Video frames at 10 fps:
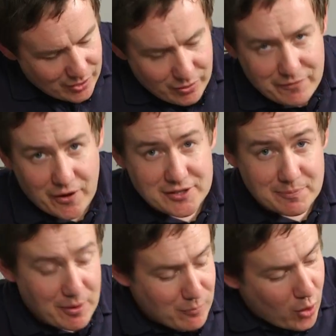Right, folks, I
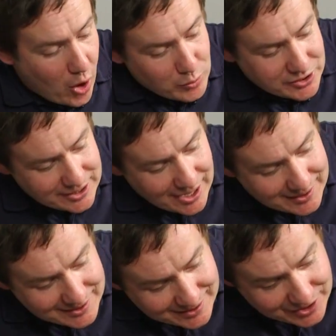put more holes in
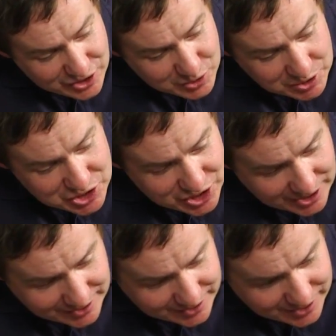that than Swiss
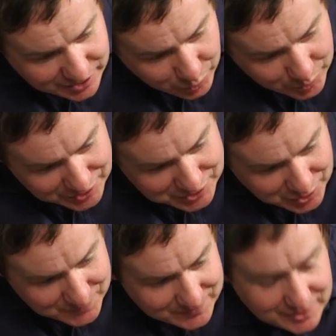cheese. So all we're going
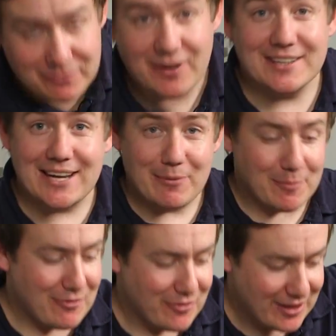to do, you can thank the
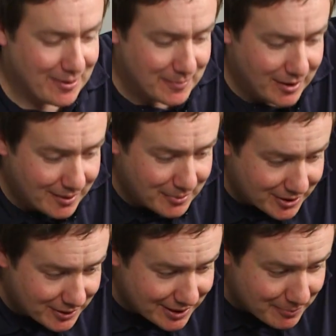cameraman for that, by
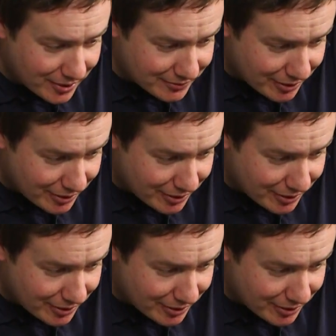the way, that pun